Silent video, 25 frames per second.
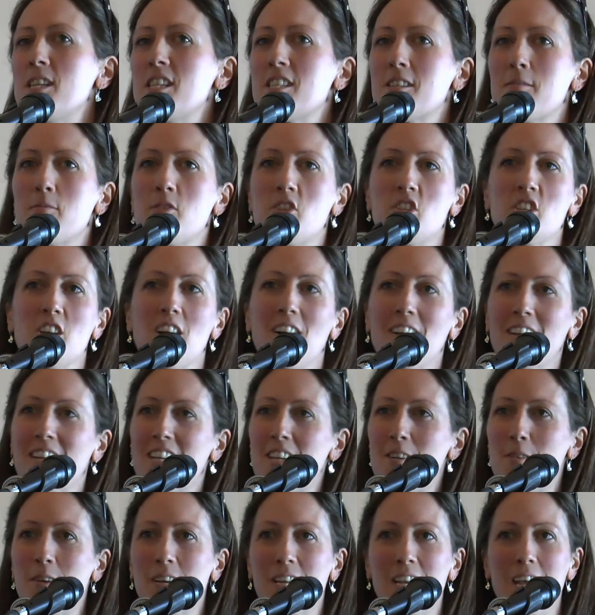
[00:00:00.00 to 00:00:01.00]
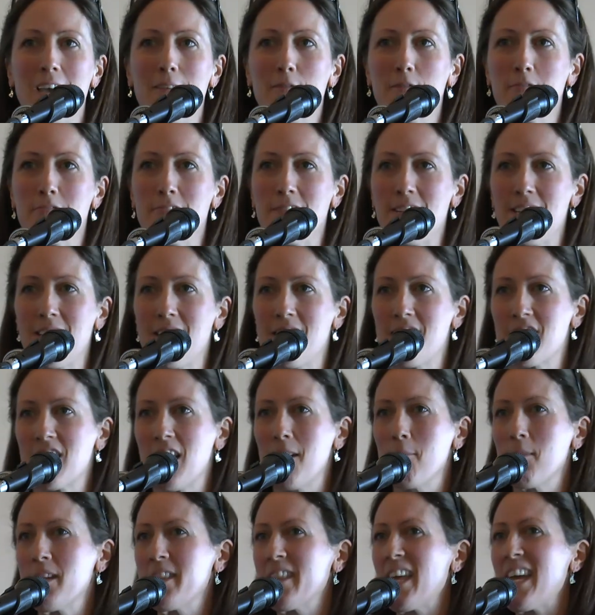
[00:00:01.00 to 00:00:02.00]
piece of junk you could ever read.
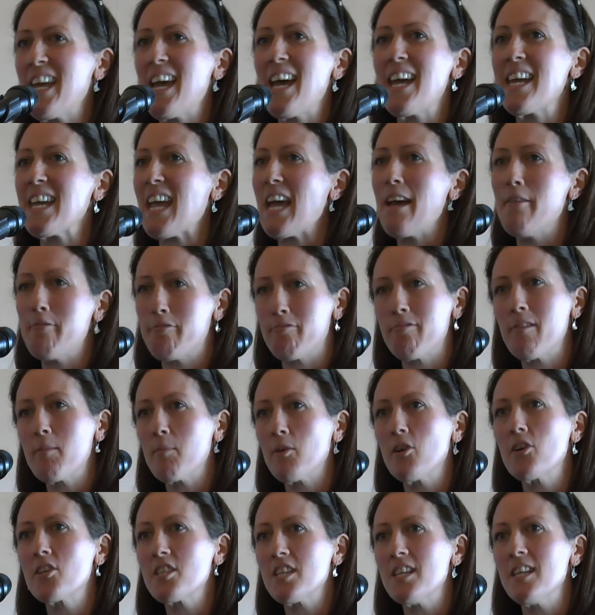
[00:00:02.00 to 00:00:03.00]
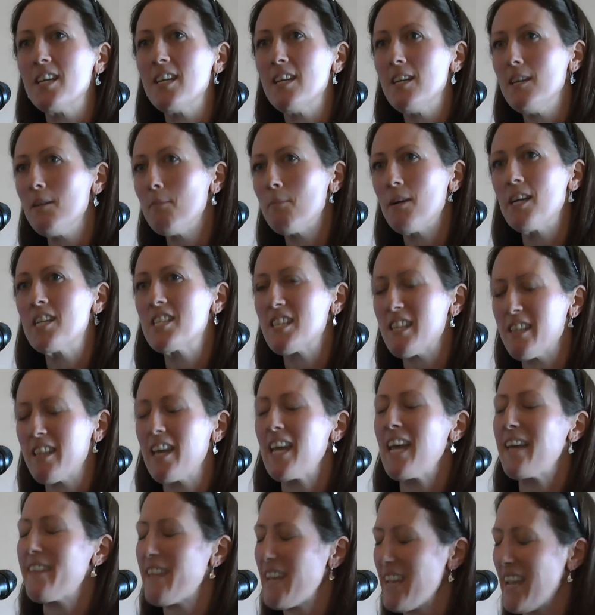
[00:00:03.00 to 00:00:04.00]
I mean, they hate everybody.
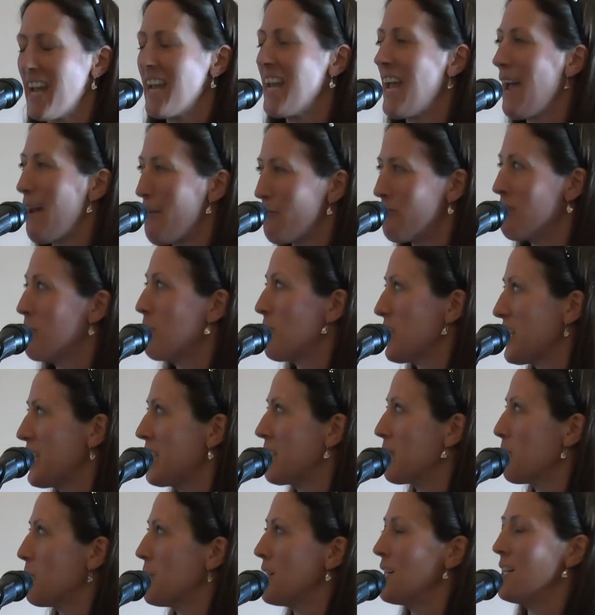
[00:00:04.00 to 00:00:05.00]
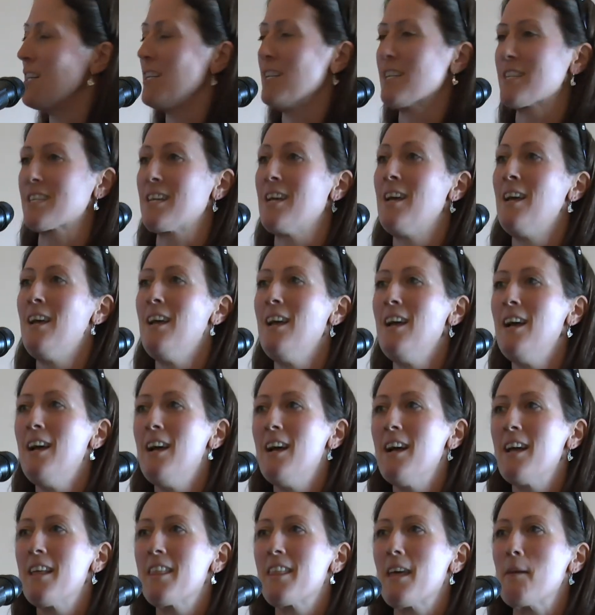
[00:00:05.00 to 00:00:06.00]
Basically, they hate everybody in the world.
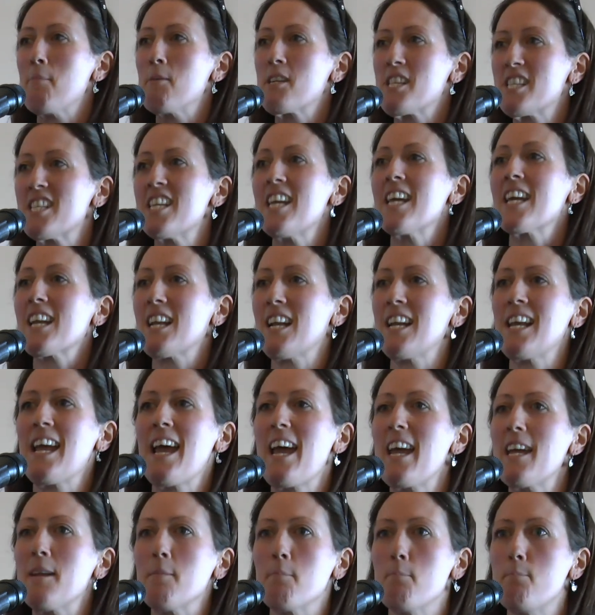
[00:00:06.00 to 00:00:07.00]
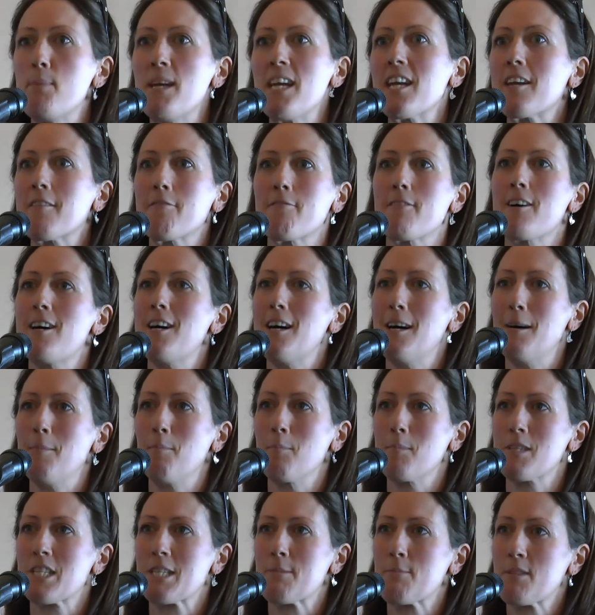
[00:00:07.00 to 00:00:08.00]
They particularly hate big
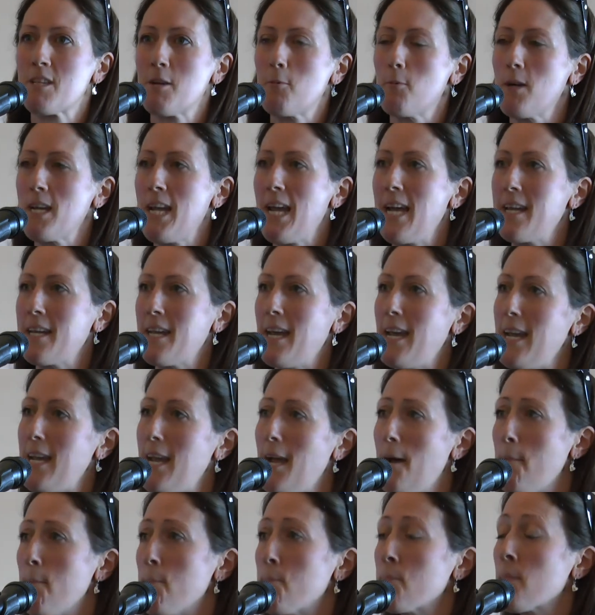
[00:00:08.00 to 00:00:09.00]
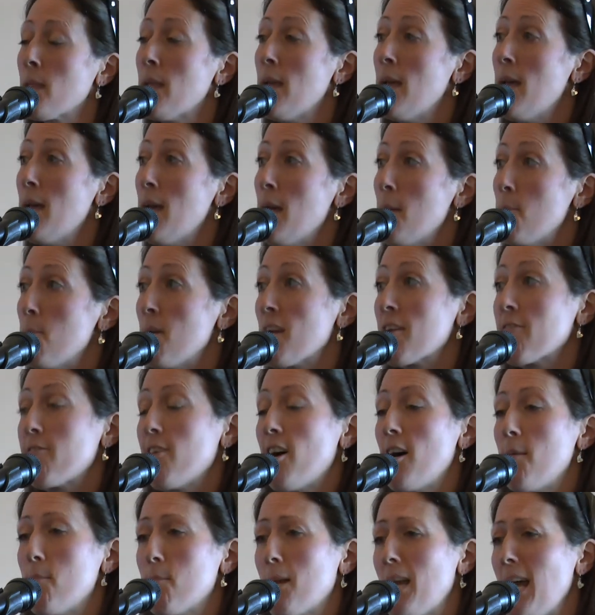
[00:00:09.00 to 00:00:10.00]
farms. So we had a big
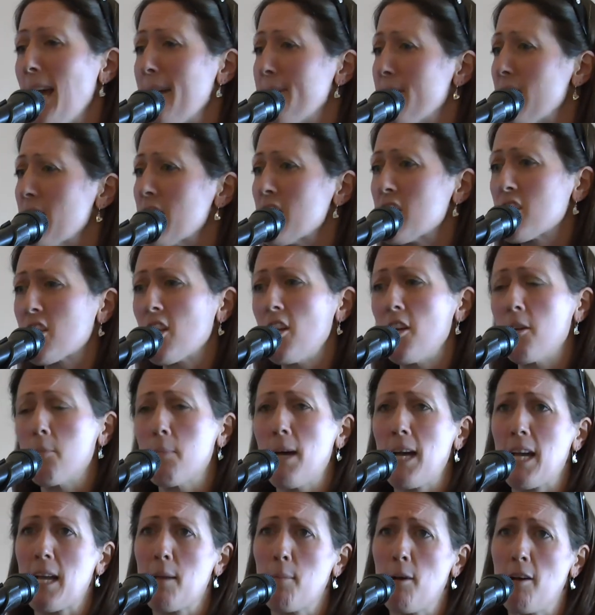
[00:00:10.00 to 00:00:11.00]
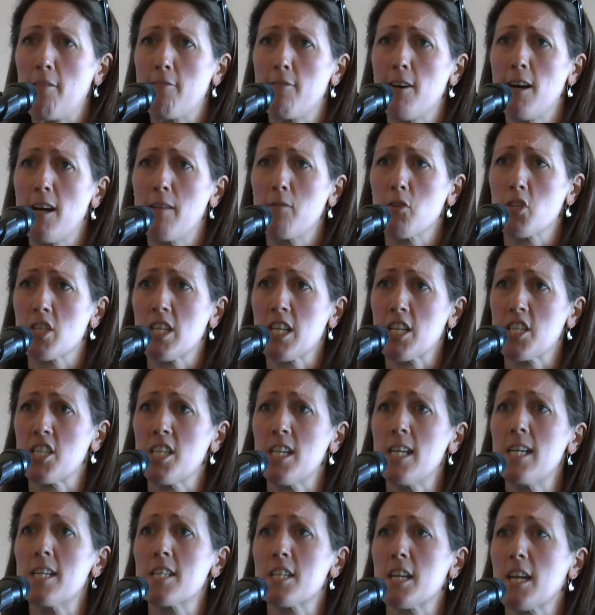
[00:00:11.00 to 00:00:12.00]
farm plan. This is going back about 5 or
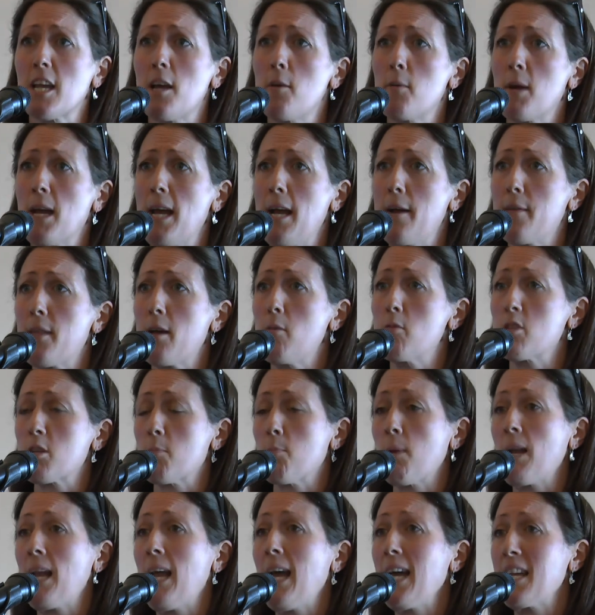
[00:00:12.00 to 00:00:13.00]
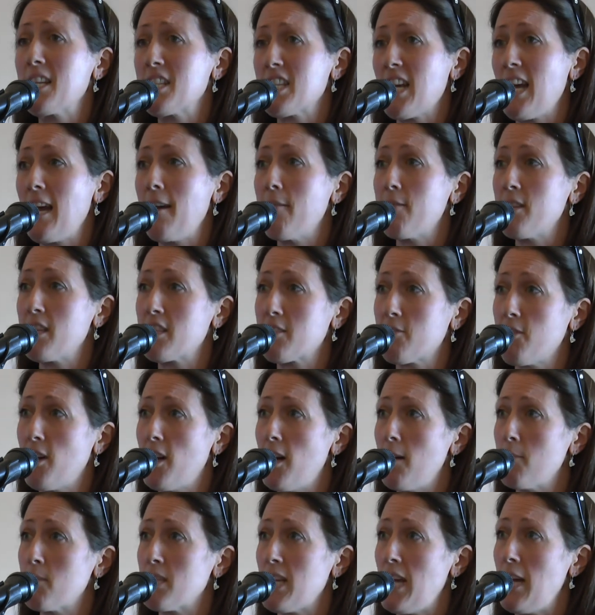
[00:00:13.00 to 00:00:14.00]
6 years ago now. There was a plan to have this
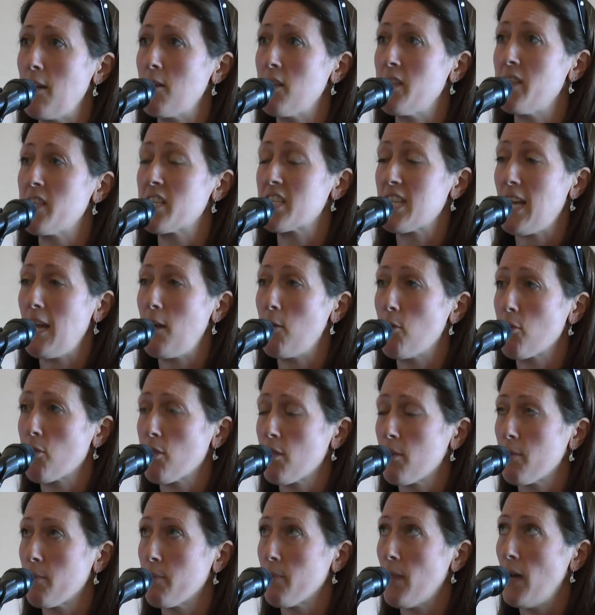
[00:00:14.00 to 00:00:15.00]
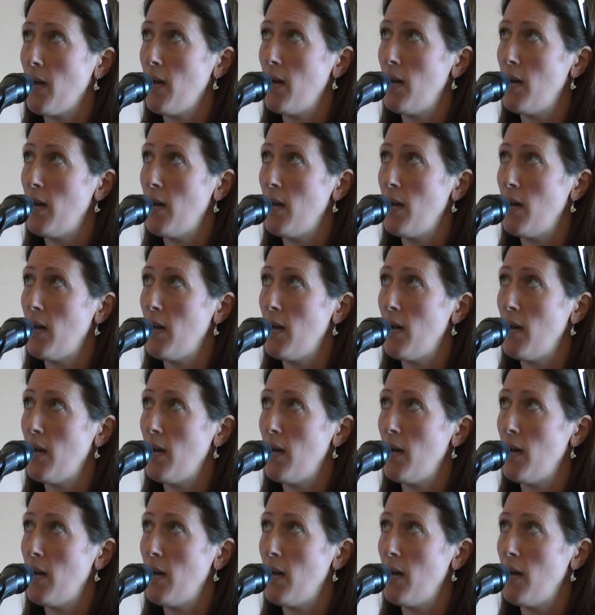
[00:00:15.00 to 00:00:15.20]
farm down in the south